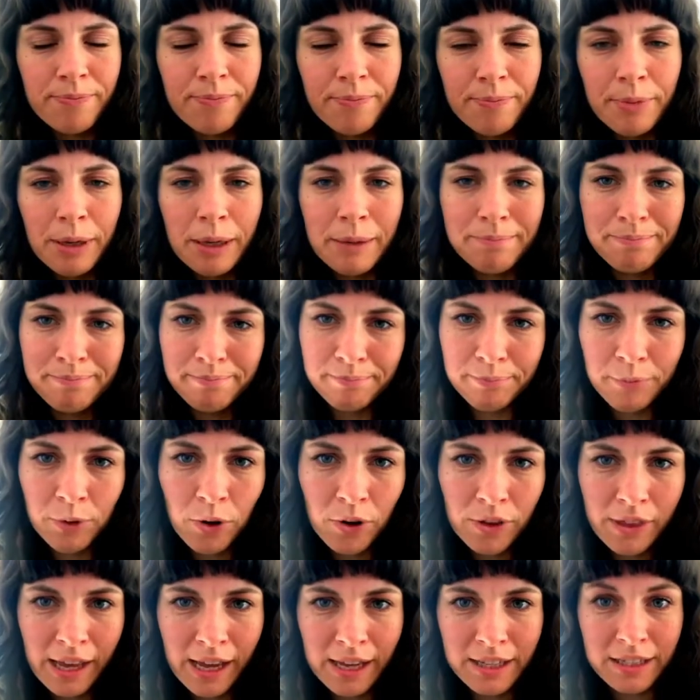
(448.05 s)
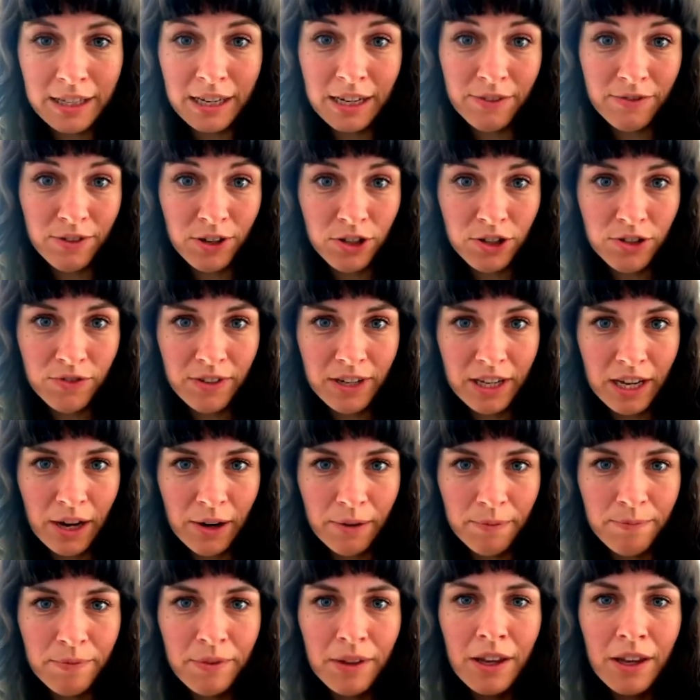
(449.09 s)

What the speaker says: But more on that in a future video.